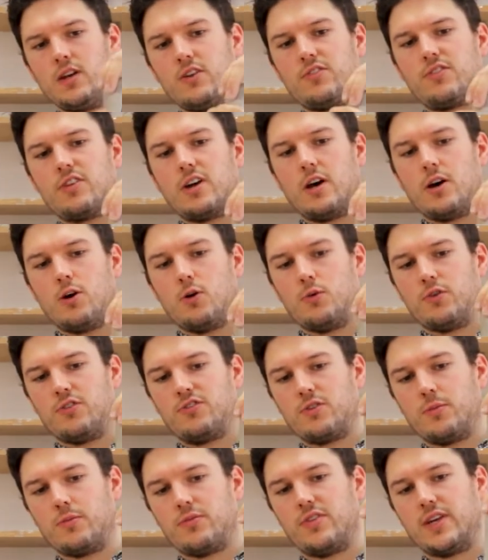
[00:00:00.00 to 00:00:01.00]
So
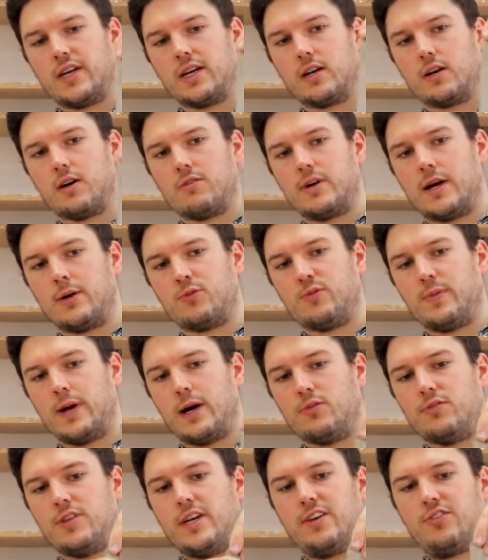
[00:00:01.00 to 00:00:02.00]
something around
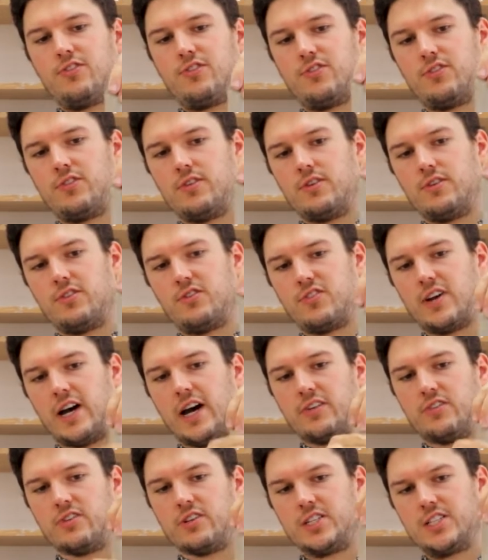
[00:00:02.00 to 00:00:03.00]
about this
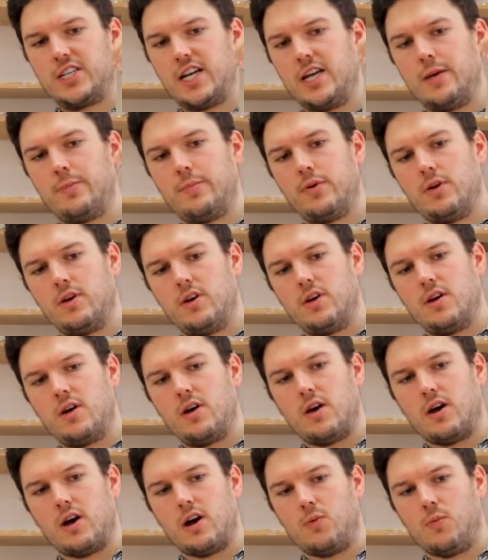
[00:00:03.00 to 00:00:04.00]
size and shape
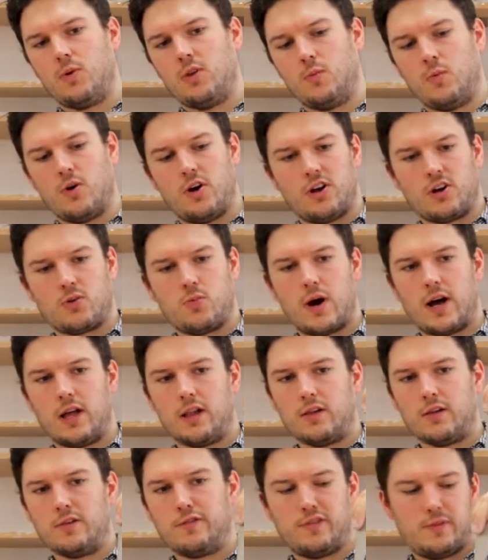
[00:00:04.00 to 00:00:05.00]
will work
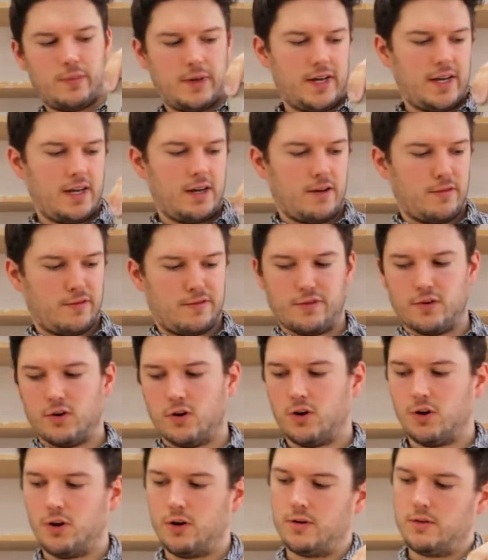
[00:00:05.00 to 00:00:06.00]
well for me
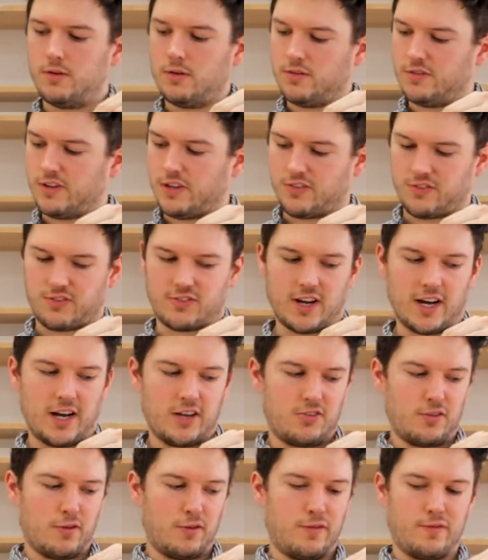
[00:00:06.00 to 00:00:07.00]
for this
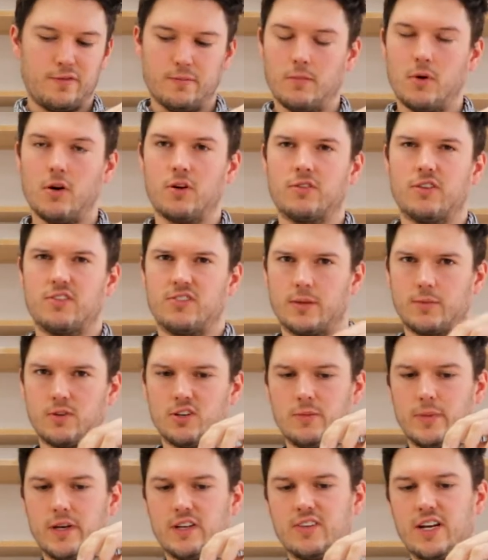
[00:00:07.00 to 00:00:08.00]
size of mug that I'm
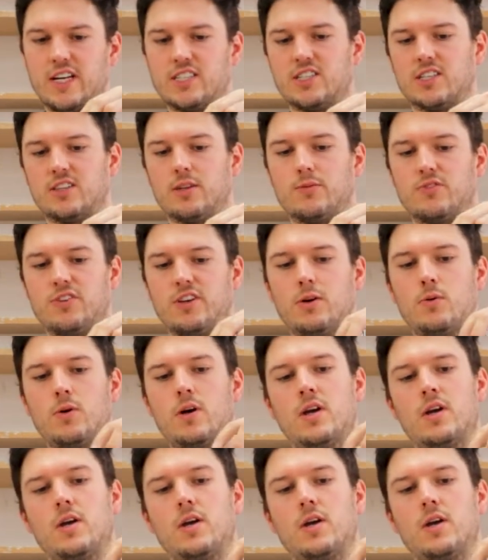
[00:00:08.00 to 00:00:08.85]
going to be attaching them to.